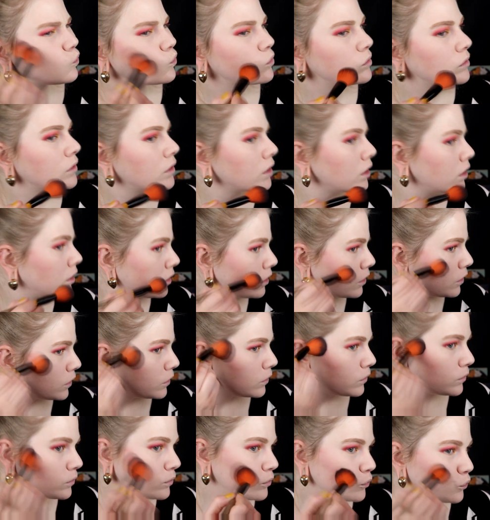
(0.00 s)

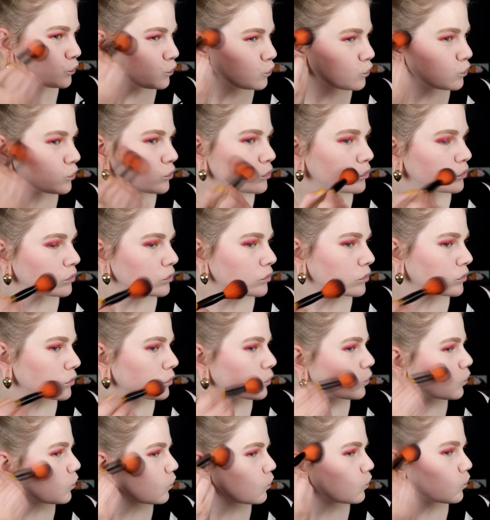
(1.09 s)

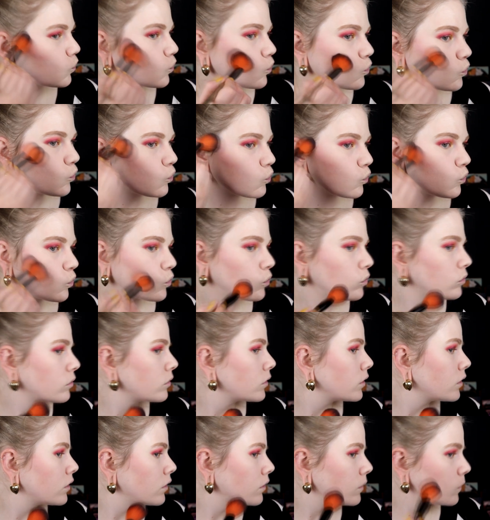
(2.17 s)

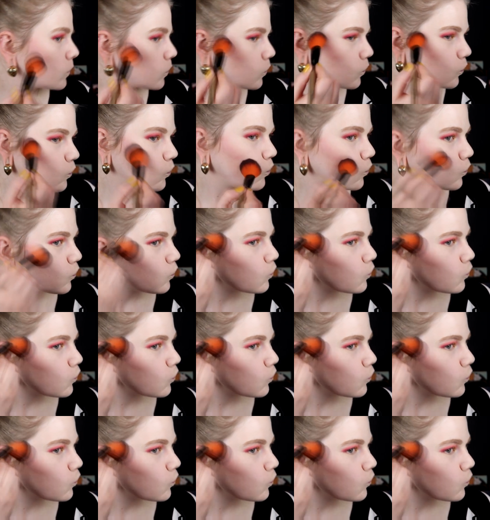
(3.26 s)
(no one is talking)